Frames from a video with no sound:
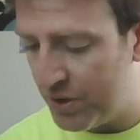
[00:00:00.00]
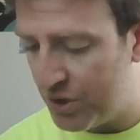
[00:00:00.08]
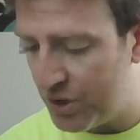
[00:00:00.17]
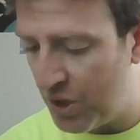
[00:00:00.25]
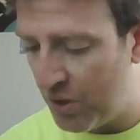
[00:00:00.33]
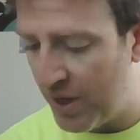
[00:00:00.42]
to
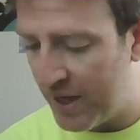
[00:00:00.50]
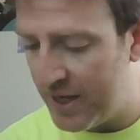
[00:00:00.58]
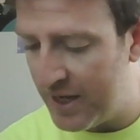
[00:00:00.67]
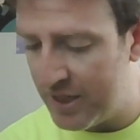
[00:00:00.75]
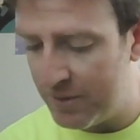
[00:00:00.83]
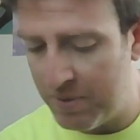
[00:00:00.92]
show that
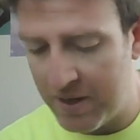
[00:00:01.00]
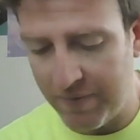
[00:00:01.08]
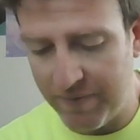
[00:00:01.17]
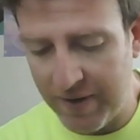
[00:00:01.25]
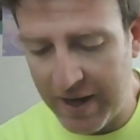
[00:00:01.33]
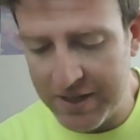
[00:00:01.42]
he has been
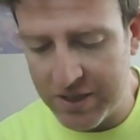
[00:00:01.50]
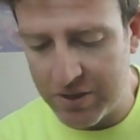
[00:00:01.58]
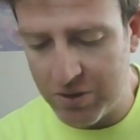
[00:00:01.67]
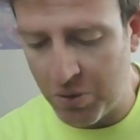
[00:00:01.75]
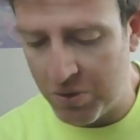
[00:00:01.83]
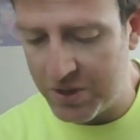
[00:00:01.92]

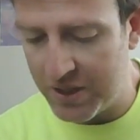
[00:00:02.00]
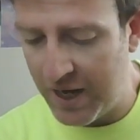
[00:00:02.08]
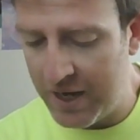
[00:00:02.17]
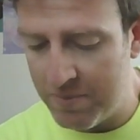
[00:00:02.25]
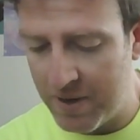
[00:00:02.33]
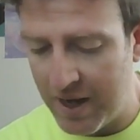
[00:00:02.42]
advancing towards an
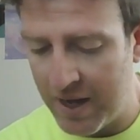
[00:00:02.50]
enemy